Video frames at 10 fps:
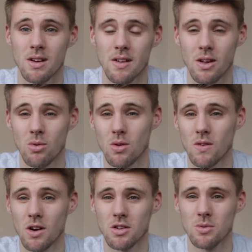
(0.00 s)
and then all I've
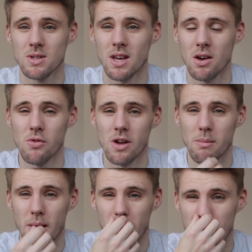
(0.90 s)
got to do is get a
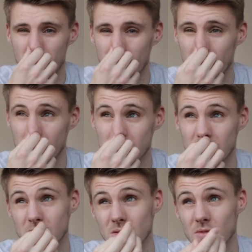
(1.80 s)
remap,
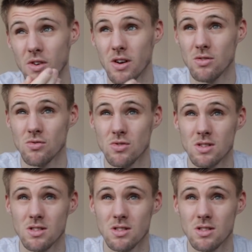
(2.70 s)
so that's 300.